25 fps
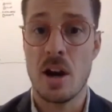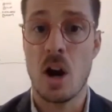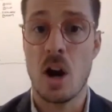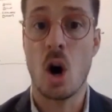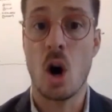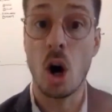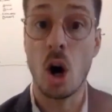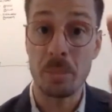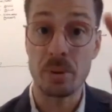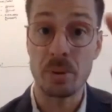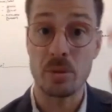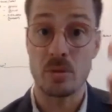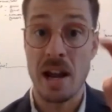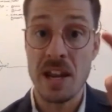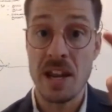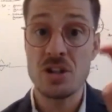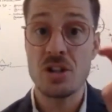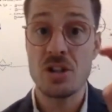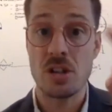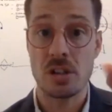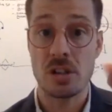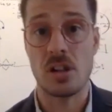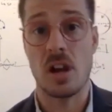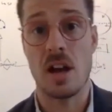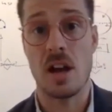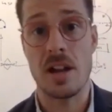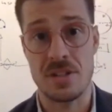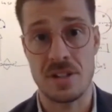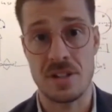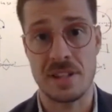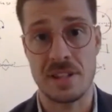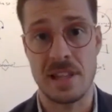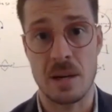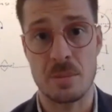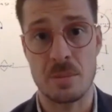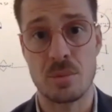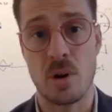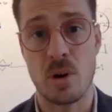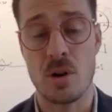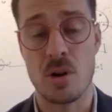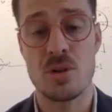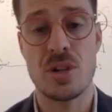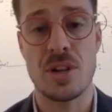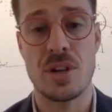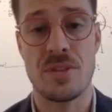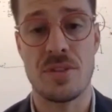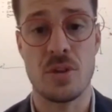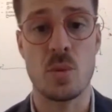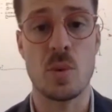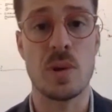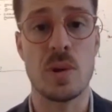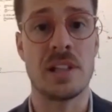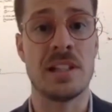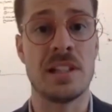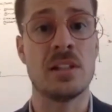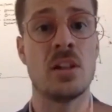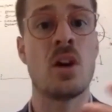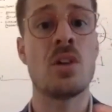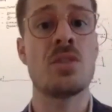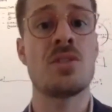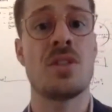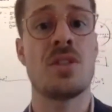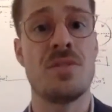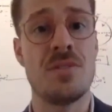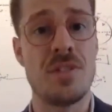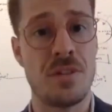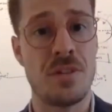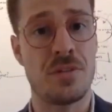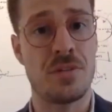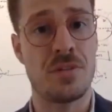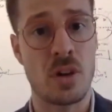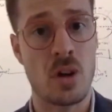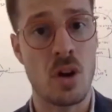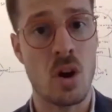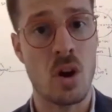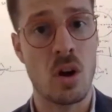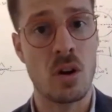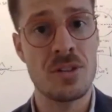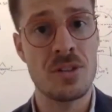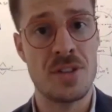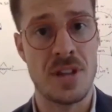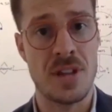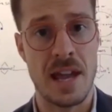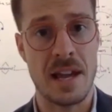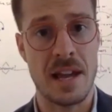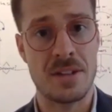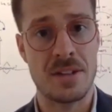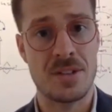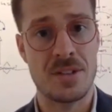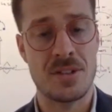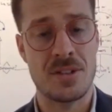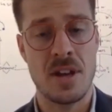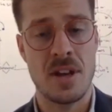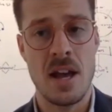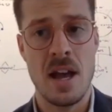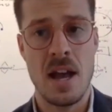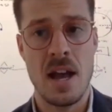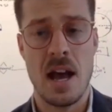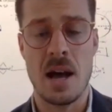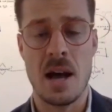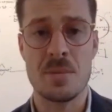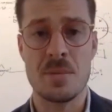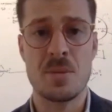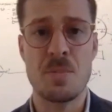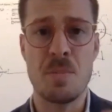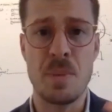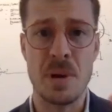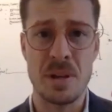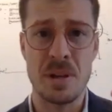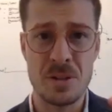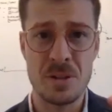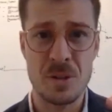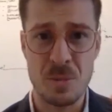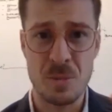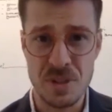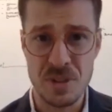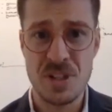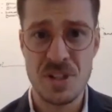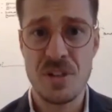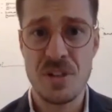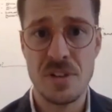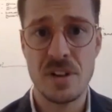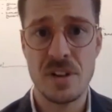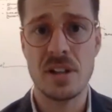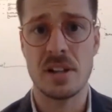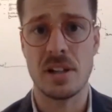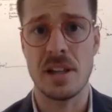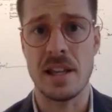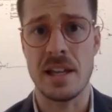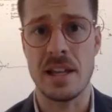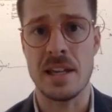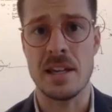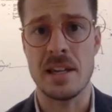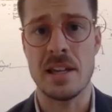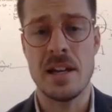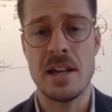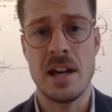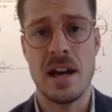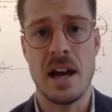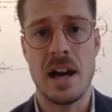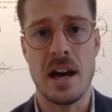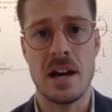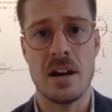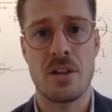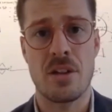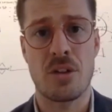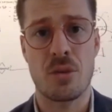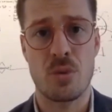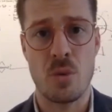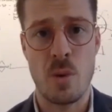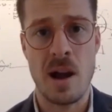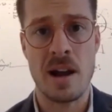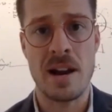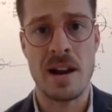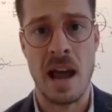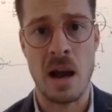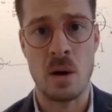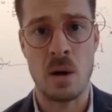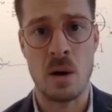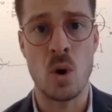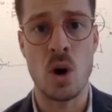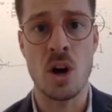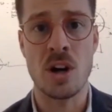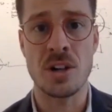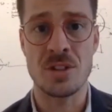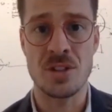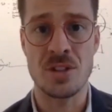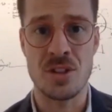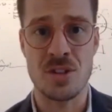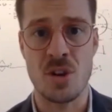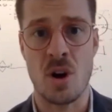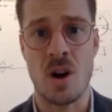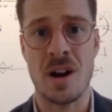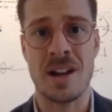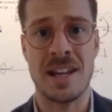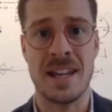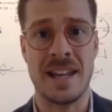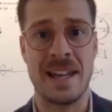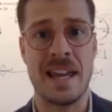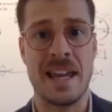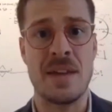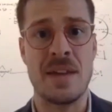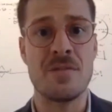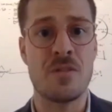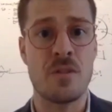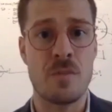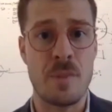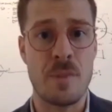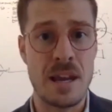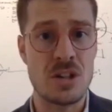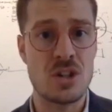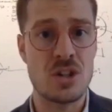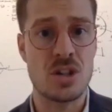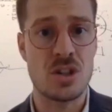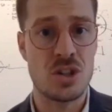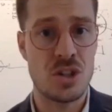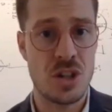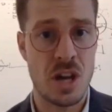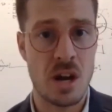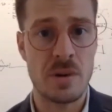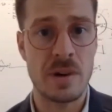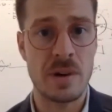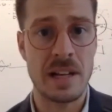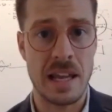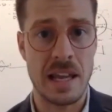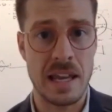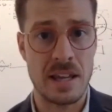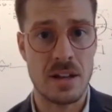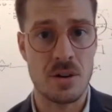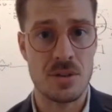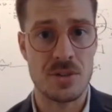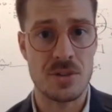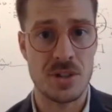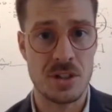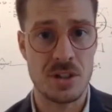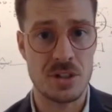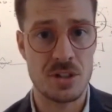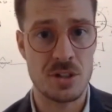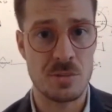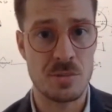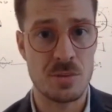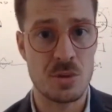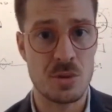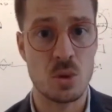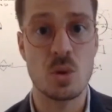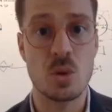operationalizing that approach, if you will, in lots of different contexts, but specifically throughout our work designing information sharing ecosystems or